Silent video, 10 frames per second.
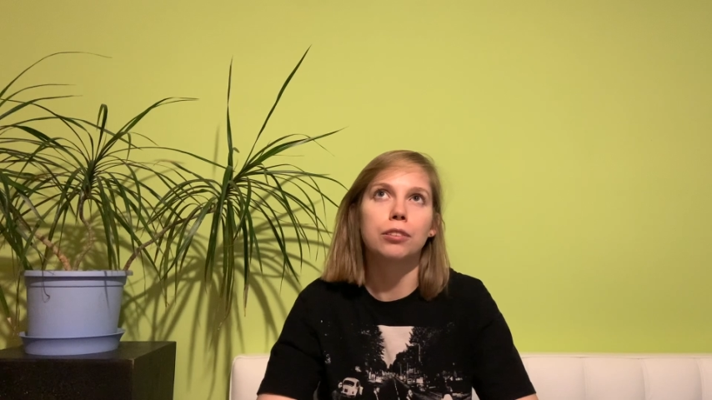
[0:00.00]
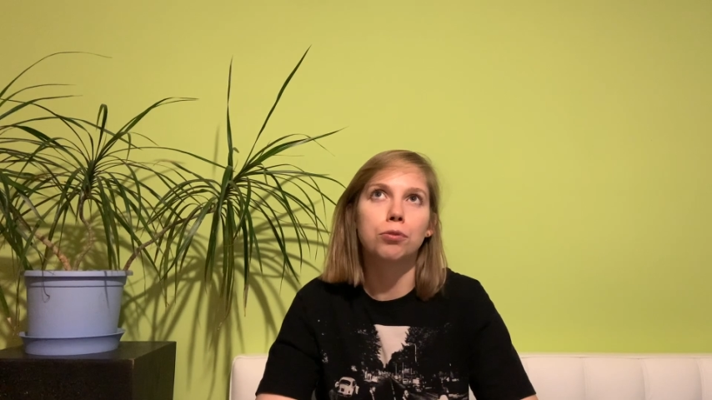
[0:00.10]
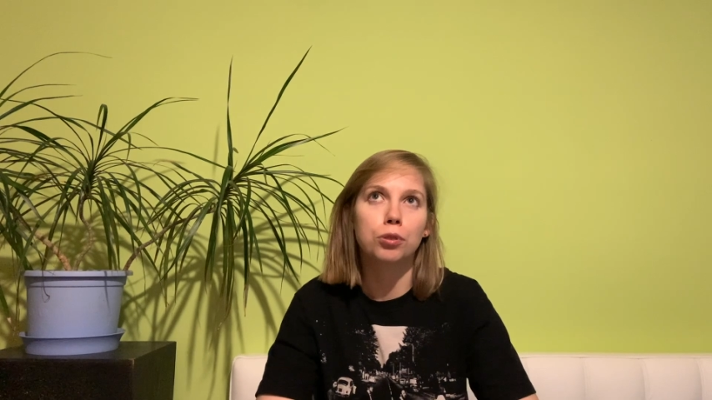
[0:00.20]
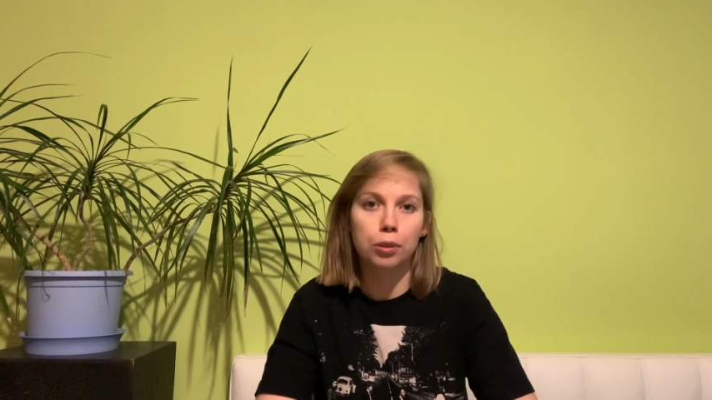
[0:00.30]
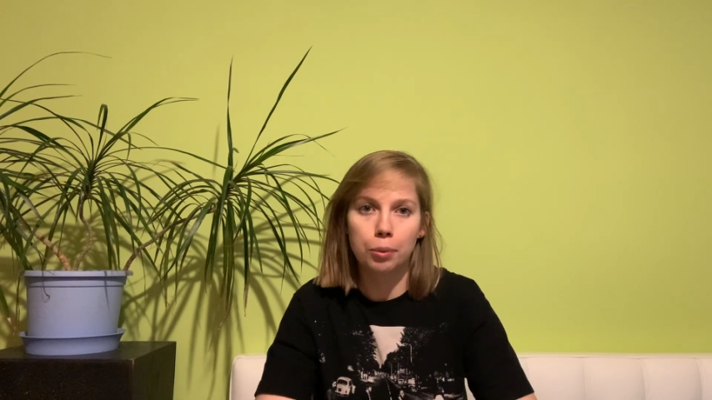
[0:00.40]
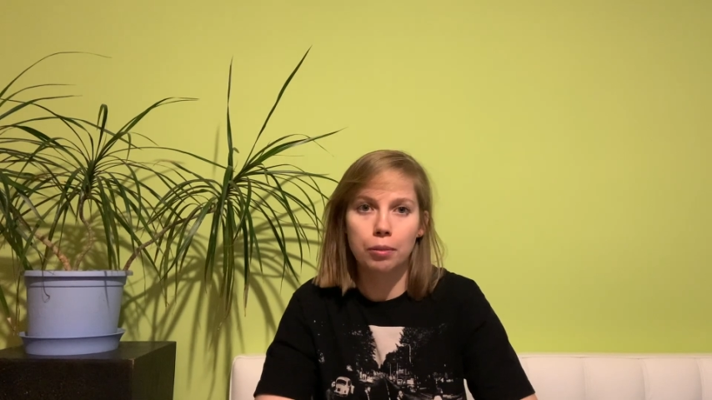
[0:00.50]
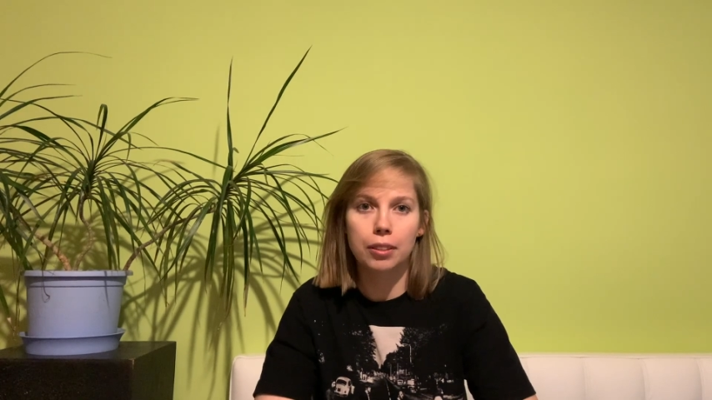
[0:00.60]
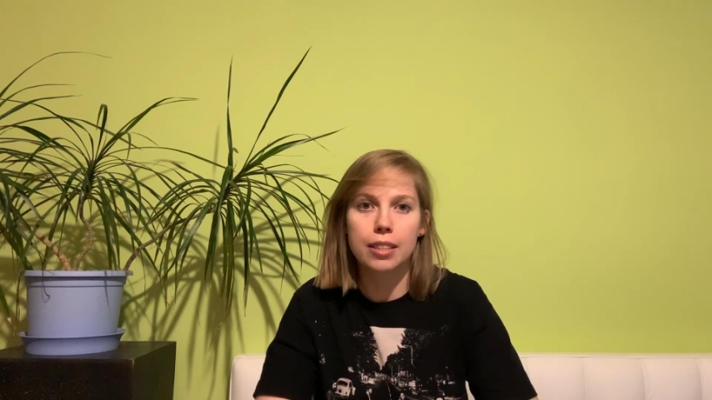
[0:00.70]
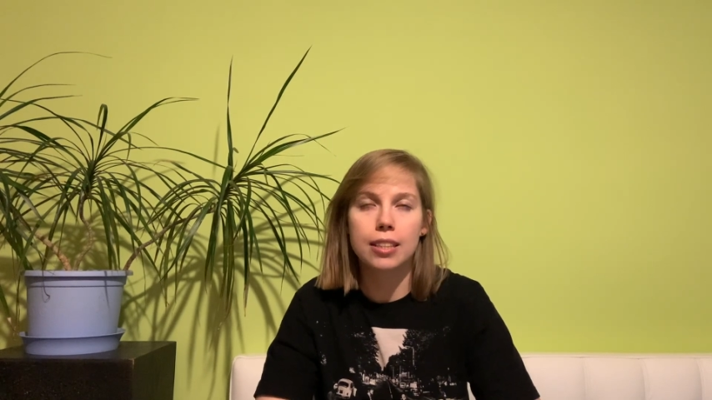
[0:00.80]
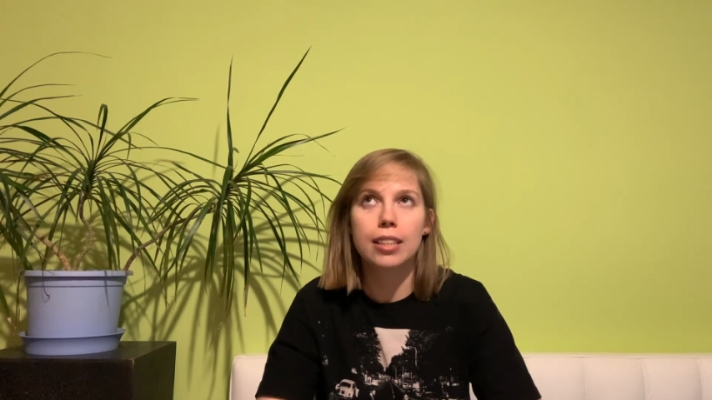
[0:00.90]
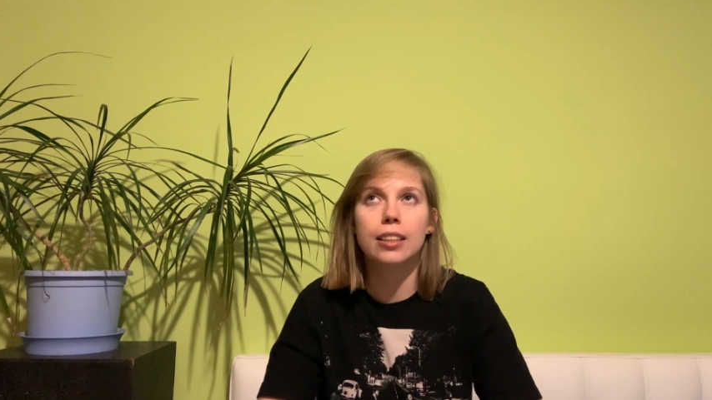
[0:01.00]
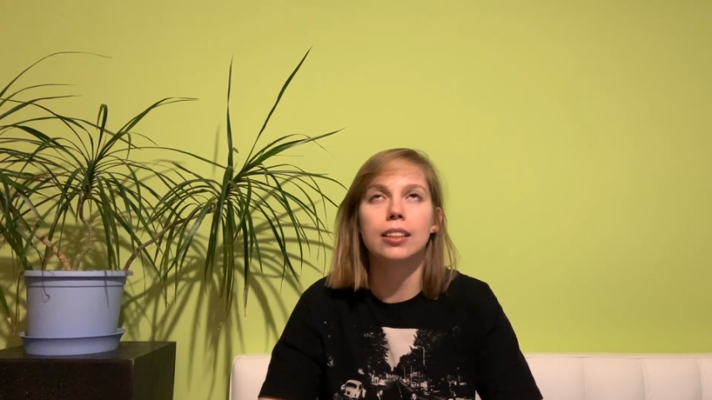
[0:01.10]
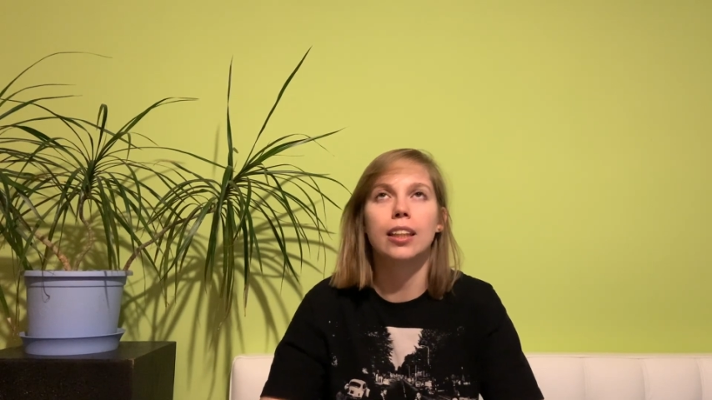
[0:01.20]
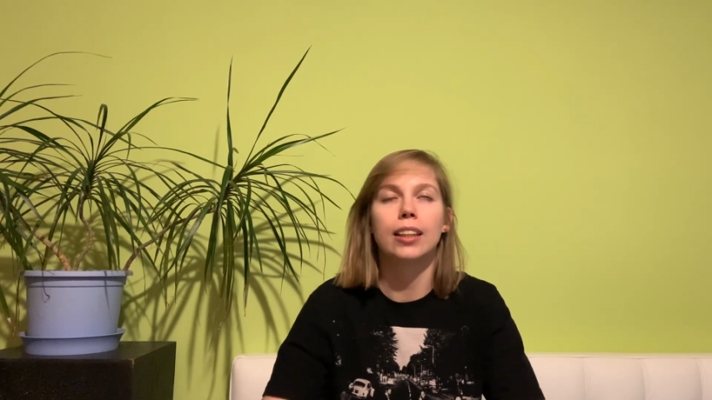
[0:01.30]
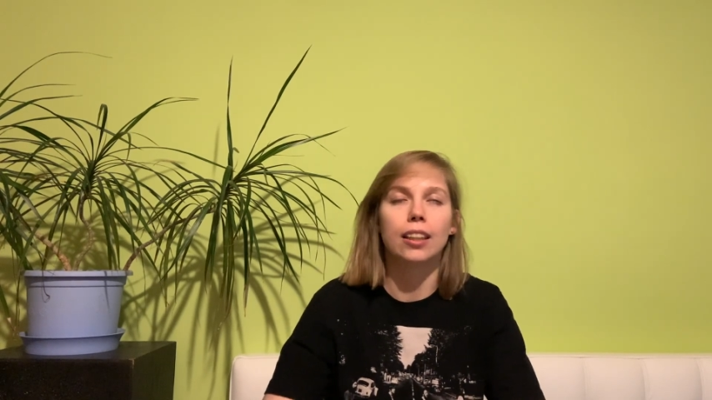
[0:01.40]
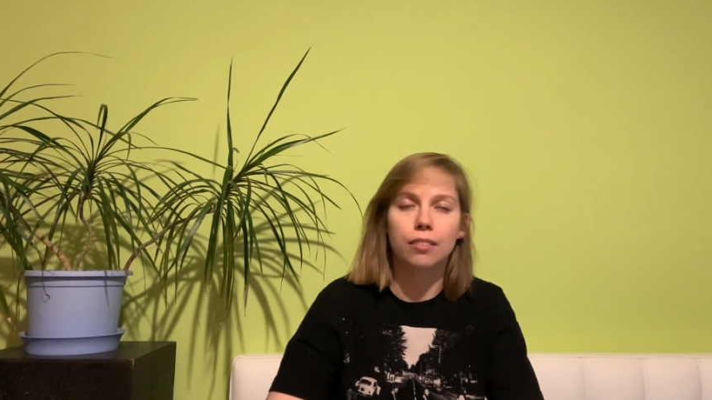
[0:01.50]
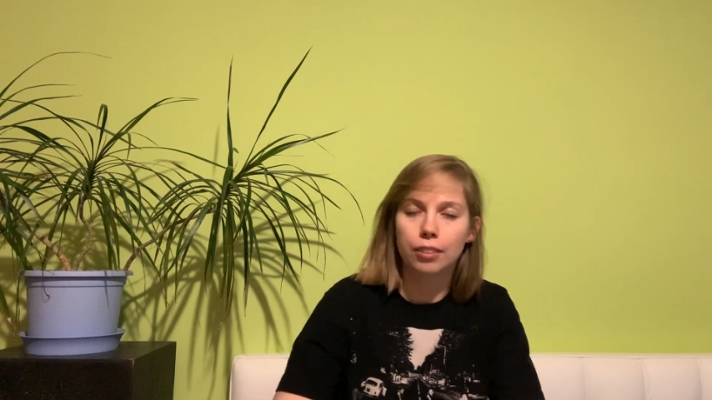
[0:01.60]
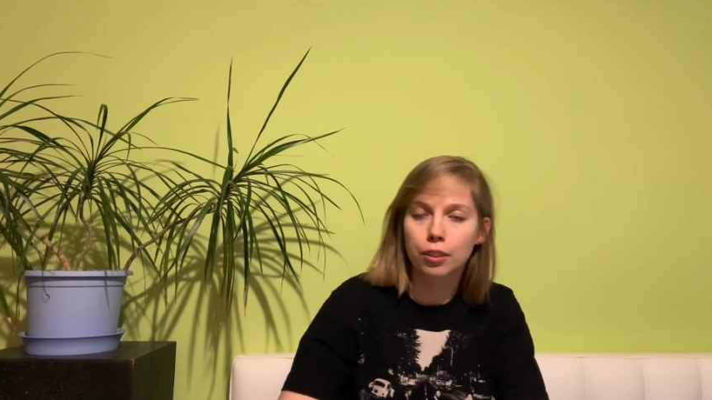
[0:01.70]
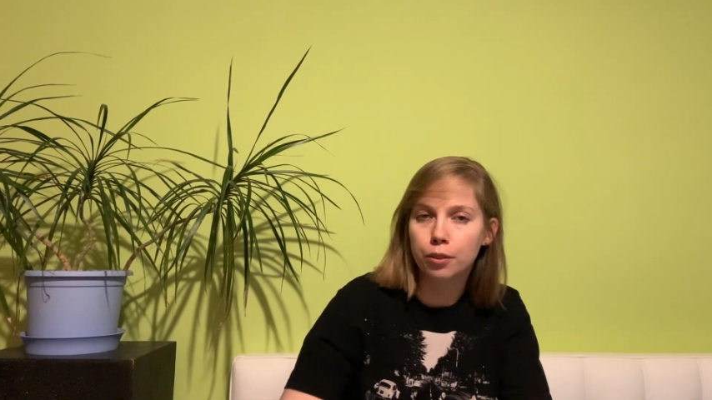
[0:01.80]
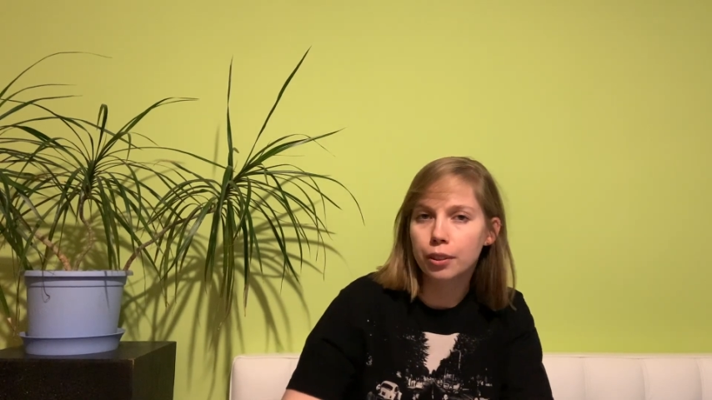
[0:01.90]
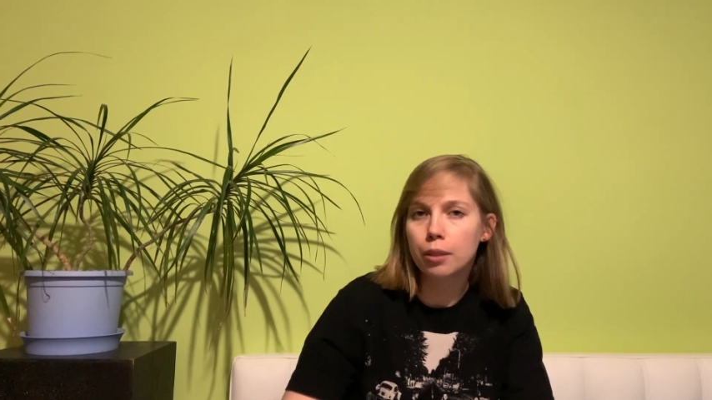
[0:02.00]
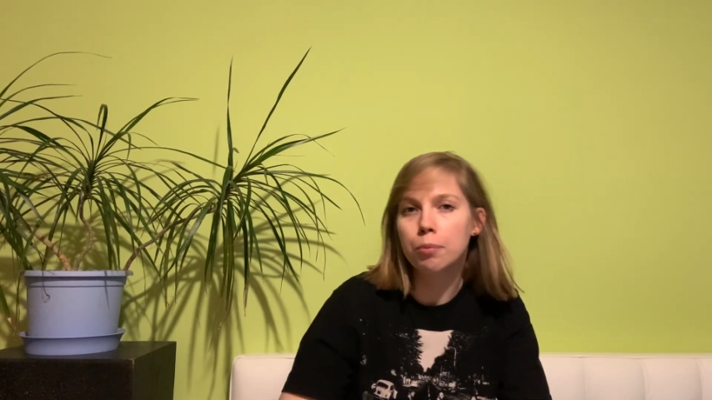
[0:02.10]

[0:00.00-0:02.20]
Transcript: a few of my friends did, another friend couldn't